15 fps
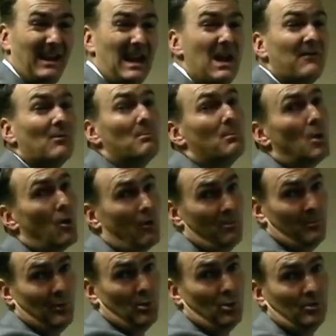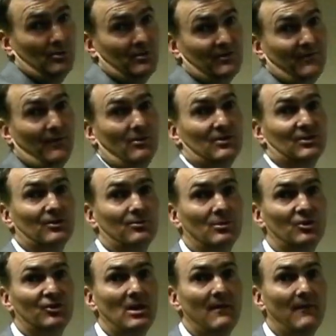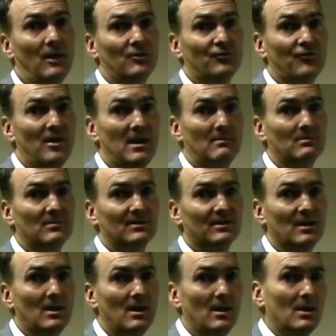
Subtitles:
even more important for us to achieve our dreams.